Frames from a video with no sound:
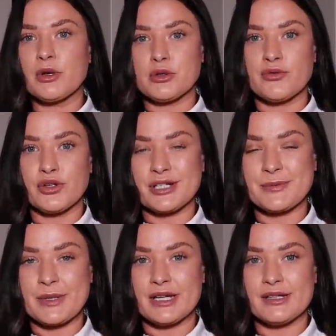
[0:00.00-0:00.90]
what do you want for
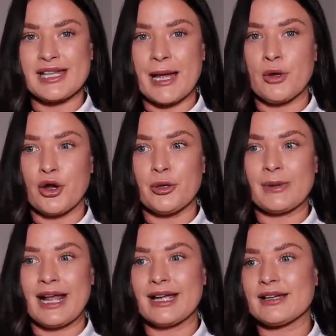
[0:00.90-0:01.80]
Christmas? I'm not going to
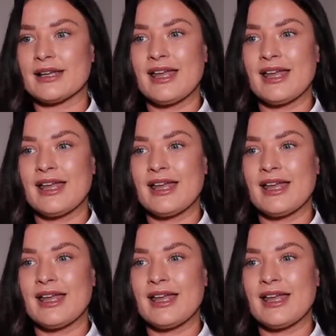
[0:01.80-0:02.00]
be like,